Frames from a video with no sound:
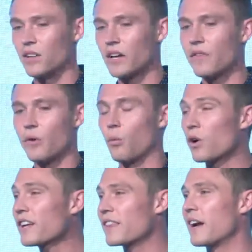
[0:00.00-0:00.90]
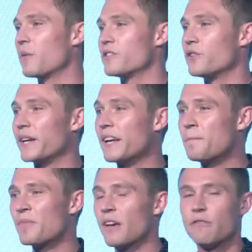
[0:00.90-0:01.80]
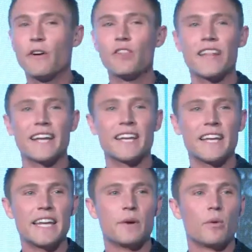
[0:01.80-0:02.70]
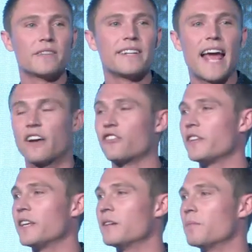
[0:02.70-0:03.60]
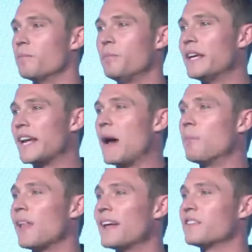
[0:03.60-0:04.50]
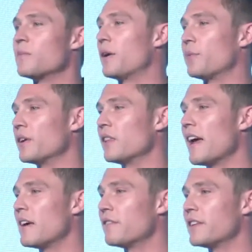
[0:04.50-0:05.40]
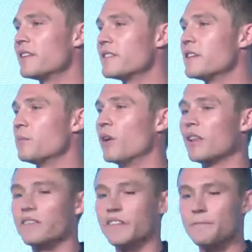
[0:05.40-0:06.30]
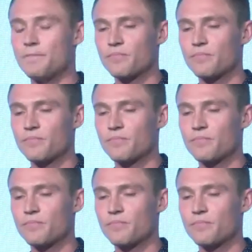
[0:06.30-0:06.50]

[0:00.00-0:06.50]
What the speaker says: A lot of the work that I was doing felt like it wasn't actually being applied to my real life. It didn't seem relevant.